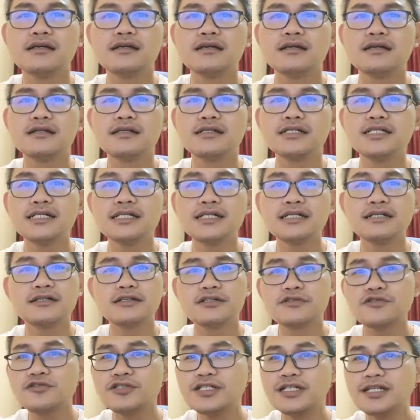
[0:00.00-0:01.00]

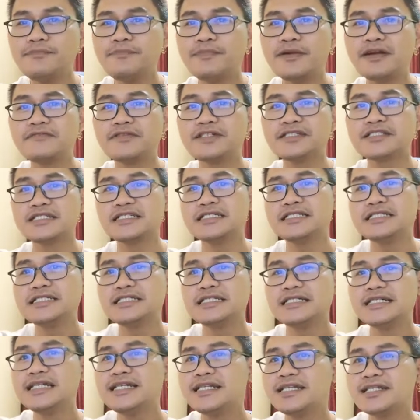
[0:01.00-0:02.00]
The rural
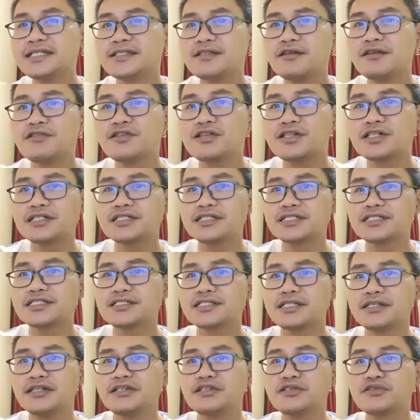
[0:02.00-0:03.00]
poverty, it is
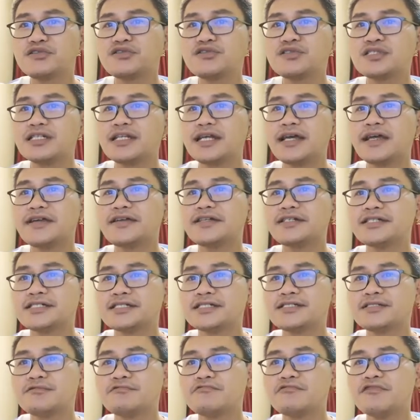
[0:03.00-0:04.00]
occurs in rural
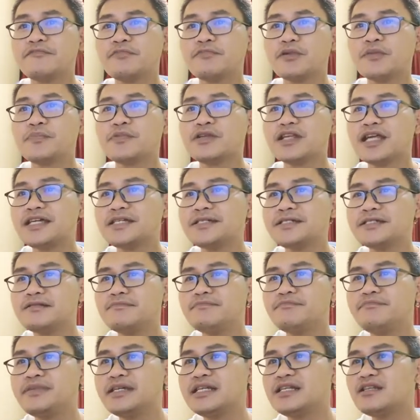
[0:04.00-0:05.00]
areas with
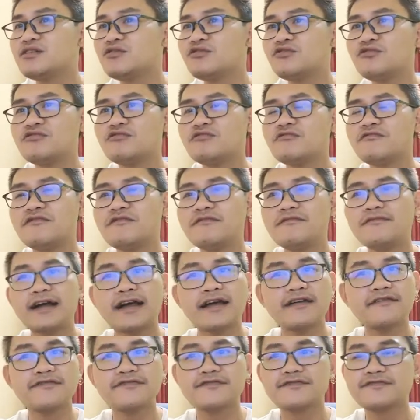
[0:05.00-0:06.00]
population below
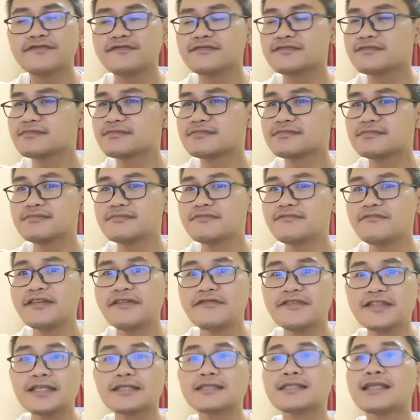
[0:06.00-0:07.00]

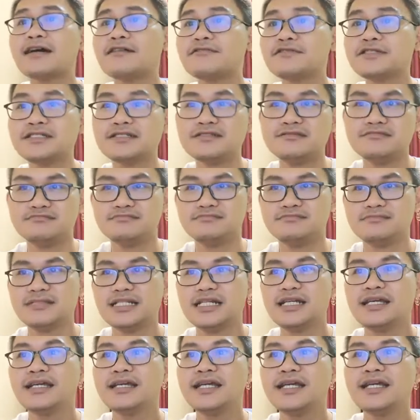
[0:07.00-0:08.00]
50,000.
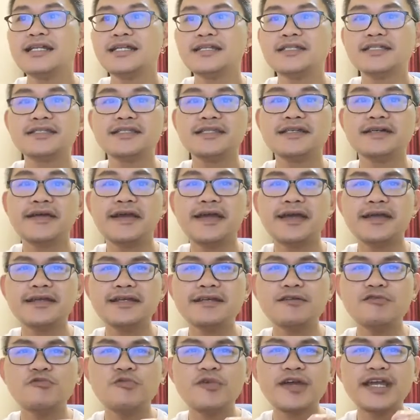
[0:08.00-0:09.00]
It is the
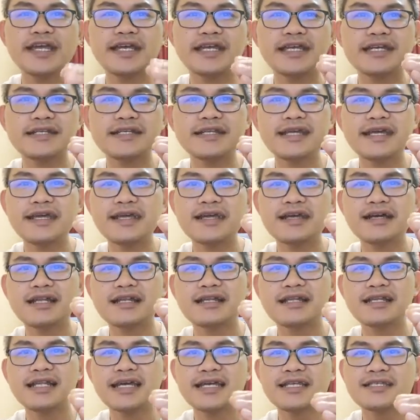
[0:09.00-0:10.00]
area where there
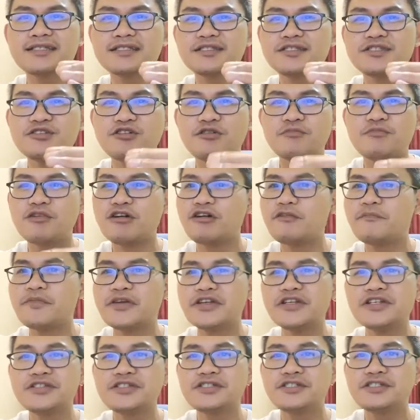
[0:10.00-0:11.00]
are less job
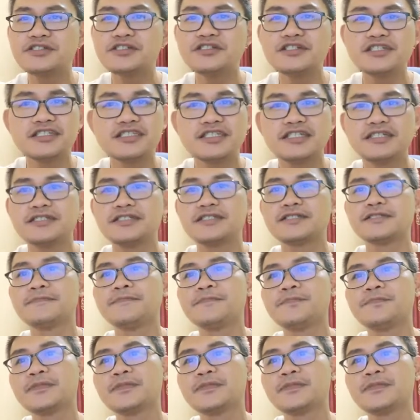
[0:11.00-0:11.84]
opportunities,